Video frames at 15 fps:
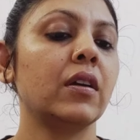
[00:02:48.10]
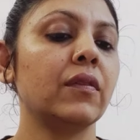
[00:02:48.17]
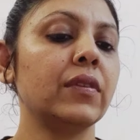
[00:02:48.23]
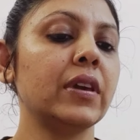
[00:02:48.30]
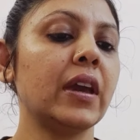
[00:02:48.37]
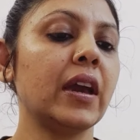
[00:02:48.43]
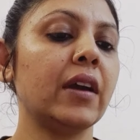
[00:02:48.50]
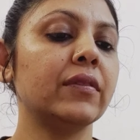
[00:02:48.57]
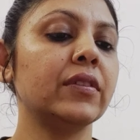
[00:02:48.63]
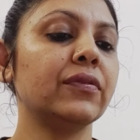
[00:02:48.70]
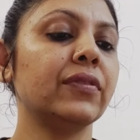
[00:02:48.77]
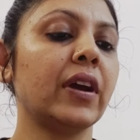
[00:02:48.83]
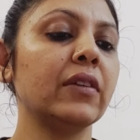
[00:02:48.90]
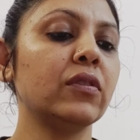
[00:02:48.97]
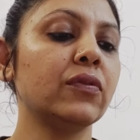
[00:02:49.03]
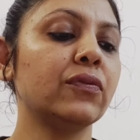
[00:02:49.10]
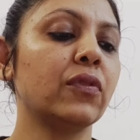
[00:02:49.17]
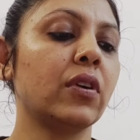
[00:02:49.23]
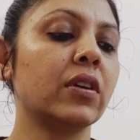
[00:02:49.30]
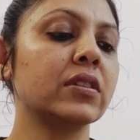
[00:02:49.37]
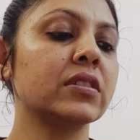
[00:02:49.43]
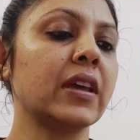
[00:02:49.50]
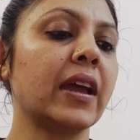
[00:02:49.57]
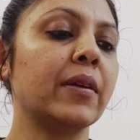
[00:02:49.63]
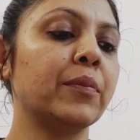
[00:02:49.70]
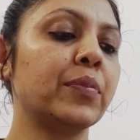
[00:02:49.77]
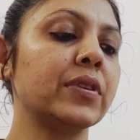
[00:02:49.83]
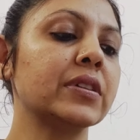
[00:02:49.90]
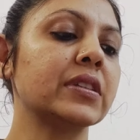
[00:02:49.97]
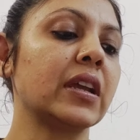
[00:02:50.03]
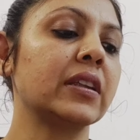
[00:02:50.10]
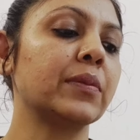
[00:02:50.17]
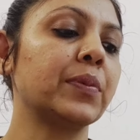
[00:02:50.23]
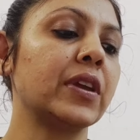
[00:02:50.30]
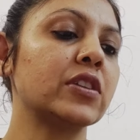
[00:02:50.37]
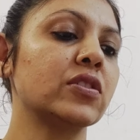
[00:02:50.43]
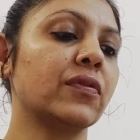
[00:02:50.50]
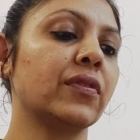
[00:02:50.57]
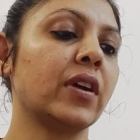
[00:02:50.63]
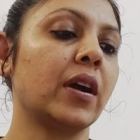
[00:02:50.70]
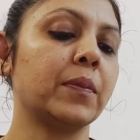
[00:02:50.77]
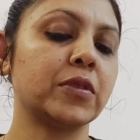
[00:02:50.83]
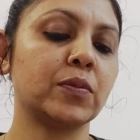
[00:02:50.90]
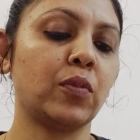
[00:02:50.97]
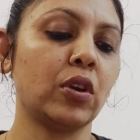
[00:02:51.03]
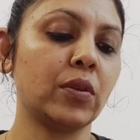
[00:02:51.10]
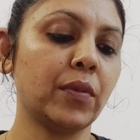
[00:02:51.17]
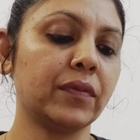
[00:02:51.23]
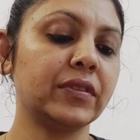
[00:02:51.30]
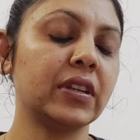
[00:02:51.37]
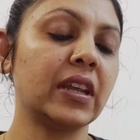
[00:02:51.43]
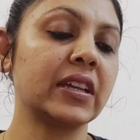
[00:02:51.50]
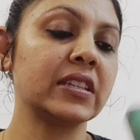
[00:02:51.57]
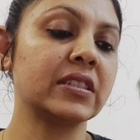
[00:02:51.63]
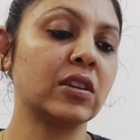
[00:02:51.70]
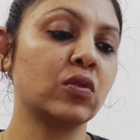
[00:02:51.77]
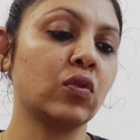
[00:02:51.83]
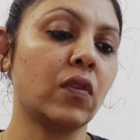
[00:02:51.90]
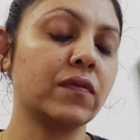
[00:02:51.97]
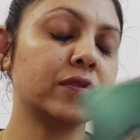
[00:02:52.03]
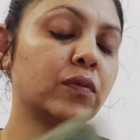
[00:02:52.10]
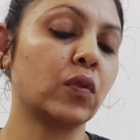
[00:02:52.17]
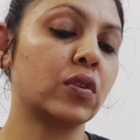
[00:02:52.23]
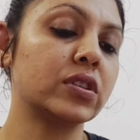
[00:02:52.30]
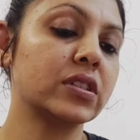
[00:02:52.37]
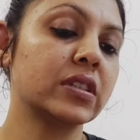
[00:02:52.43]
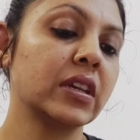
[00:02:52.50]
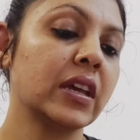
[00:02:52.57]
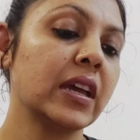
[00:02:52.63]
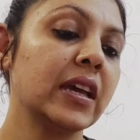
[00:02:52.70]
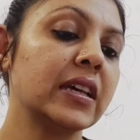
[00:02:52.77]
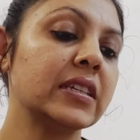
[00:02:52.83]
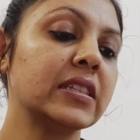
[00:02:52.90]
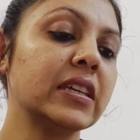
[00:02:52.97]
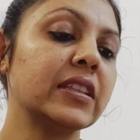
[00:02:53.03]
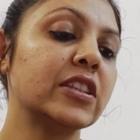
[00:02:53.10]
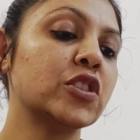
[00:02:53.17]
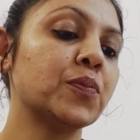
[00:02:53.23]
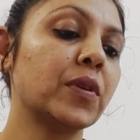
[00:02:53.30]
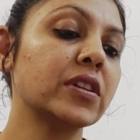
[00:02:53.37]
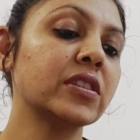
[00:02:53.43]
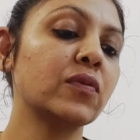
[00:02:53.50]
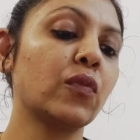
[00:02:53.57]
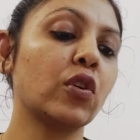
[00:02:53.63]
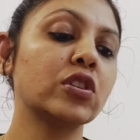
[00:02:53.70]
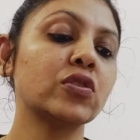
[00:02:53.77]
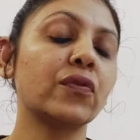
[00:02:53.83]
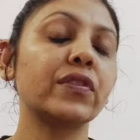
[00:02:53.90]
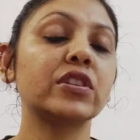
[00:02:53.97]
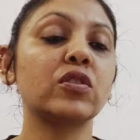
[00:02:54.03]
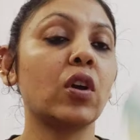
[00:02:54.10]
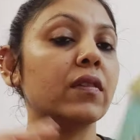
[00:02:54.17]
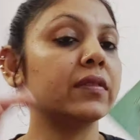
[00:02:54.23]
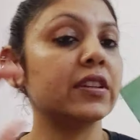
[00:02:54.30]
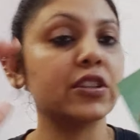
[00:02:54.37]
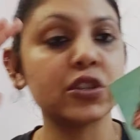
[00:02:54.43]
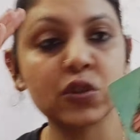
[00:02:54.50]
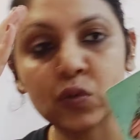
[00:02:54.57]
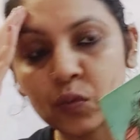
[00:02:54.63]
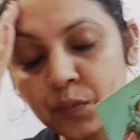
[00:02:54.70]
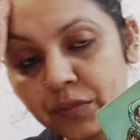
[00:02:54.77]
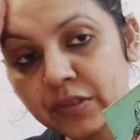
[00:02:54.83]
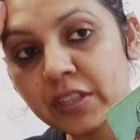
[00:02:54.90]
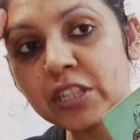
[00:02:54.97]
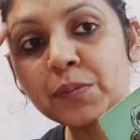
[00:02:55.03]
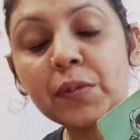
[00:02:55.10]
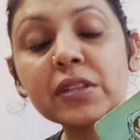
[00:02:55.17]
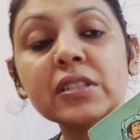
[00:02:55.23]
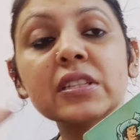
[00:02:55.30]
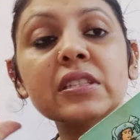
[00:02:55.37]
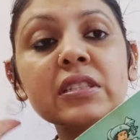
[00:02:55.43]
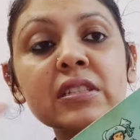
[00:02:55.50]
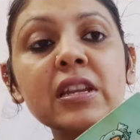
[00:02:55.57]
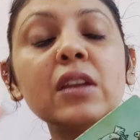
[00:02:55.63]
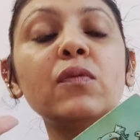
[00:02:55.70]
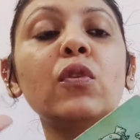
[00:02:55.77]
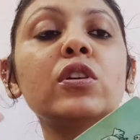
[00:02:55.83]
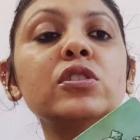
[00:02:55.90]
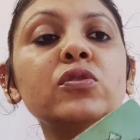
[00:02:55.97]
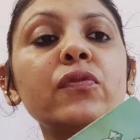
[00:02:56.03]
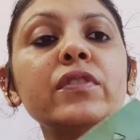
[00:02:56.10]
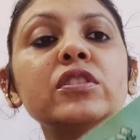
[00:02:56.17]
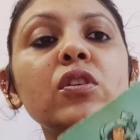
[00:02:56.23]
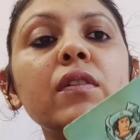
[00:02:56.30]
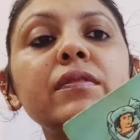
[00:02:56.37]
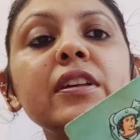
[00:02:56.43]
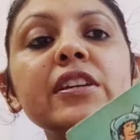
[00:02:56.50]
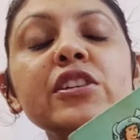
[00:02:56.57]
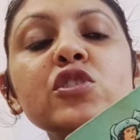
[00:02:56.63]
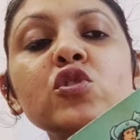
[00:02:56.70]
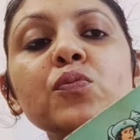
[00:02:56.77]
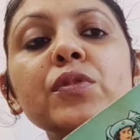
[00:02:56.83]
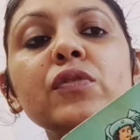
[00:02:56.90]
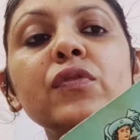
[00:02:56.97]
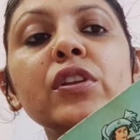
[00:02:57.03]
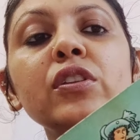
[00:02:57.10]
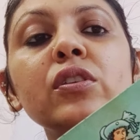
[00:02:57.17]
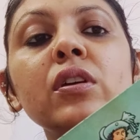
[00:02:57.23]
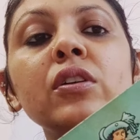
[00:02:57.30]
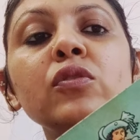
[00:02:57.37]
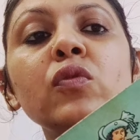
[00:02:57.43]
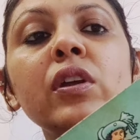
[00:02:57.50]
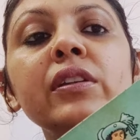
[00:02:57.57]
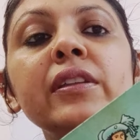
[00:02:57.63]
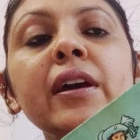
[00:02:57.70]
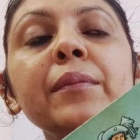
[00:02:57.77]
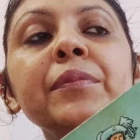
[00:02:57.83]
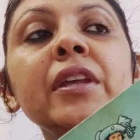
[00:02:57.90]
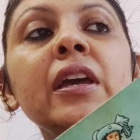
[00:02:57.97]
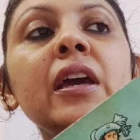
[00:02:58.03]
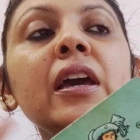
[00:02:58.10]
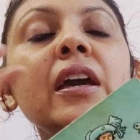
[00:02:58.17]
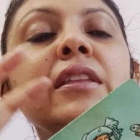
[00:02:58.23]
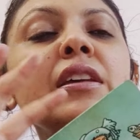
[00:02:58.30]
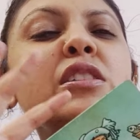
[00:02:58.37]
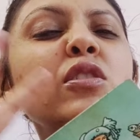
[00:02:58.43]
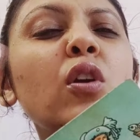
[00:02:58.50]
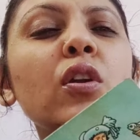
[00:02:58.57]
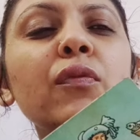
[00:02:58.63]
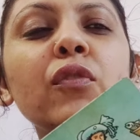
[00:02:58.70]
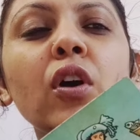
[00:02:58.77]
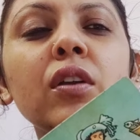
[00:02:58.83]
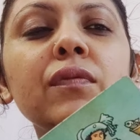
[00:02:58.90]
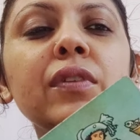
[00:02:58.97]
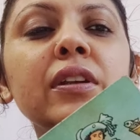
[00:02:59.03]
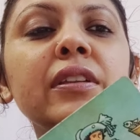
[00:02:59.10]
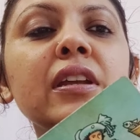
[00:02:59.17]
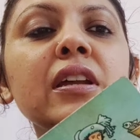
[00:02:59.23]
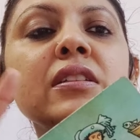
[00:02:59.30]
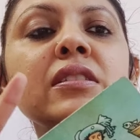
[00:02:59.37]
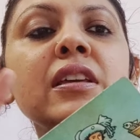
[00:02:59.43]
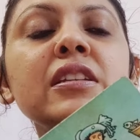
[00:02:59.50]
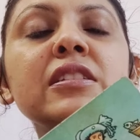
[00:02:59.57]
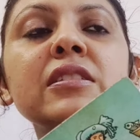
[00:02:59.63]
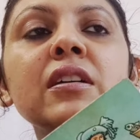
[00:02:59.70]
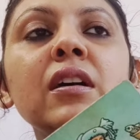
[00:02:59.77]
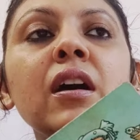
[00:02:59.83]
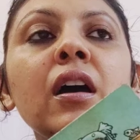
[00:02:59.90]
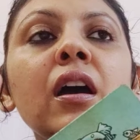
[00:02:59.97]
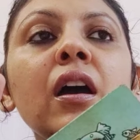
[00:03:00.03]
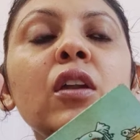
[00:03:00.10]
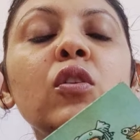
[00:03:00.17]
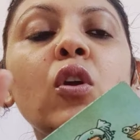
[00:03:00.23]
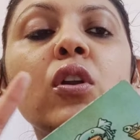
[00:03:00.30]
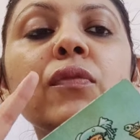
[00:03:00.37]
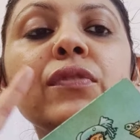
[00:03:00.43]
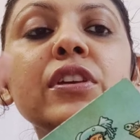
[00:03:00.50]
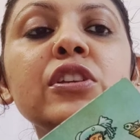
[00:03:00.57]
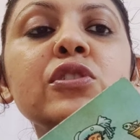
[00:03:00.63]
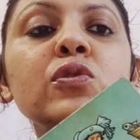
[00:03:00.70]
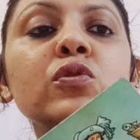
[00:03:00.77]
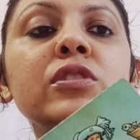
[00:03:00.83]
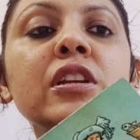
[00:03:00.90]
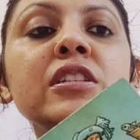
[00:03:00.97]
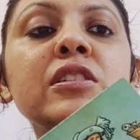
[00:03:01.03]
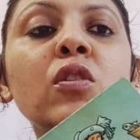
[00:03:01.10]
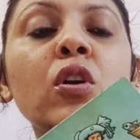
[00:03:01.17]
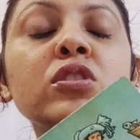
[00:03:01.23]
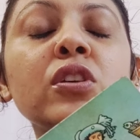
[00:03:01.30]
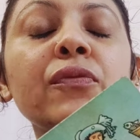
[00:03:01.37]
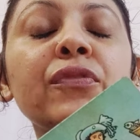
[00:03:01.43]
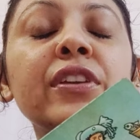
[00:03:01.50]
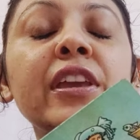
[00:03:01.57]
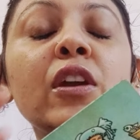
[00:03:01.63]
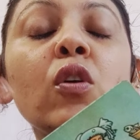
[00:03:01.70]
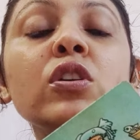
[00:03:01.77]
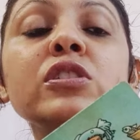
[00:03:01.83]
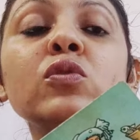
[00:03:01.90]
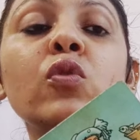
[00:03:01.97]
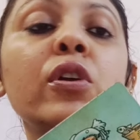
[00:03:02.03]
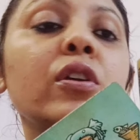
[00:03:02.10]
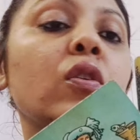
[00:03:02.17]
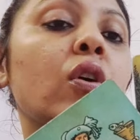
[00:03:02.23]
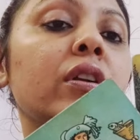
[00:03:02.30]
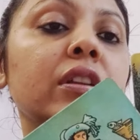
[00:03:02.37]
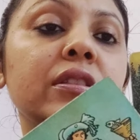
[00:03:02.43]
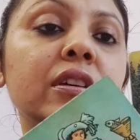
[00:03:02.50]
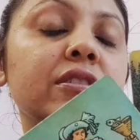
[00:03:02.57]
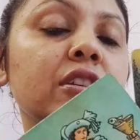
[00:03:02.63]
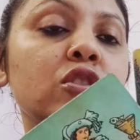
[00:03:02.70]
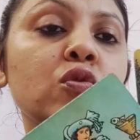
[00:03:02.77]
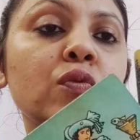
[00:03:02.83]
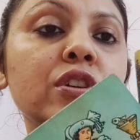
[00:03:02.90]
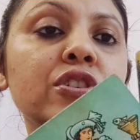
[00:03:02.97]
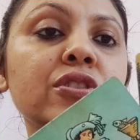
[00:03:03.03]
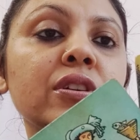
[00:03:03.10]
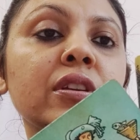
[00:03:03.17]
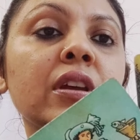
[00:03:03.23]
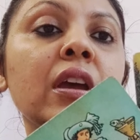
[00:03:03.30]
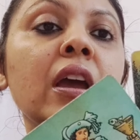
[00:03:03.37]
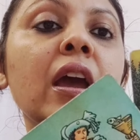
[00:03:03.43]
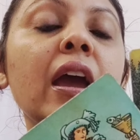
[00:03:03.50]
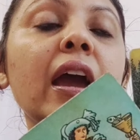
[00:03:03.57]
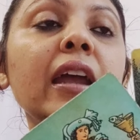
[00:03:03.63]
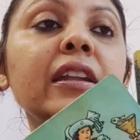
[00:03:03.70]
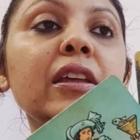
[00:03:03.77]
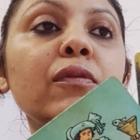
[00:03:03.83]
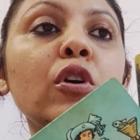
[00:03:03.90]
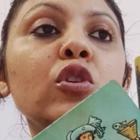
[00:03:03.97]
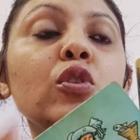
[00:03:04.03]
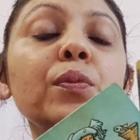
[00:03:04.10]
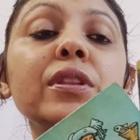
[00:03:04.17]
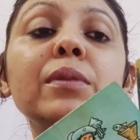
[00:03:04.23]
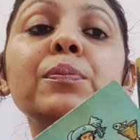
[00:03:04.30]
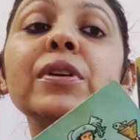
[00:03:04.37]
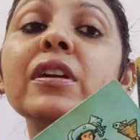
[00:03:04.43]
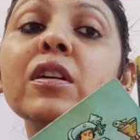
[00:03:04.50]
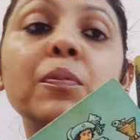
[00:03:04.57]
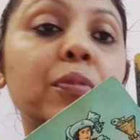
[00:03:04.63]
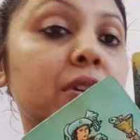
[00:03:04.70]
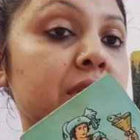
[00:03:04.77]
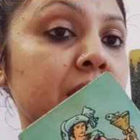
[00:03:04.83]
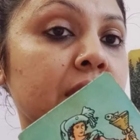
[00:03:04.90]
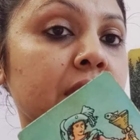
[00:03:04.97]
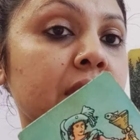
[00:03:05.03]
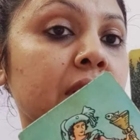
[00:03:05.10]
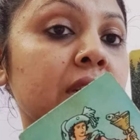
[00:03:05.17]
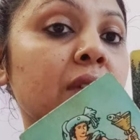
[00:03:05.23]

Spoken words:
We have the Five of Wands, Empress, and the Page of Cups. Bottom of the deck is the Two of Swords. See, this person wants to resolve the issue. This person still wants to resolve the issue between you and them. There's a lot of conflict. There's a lot of issues. There's lots of chaos going on in the situation. And they want to be the bigger person here.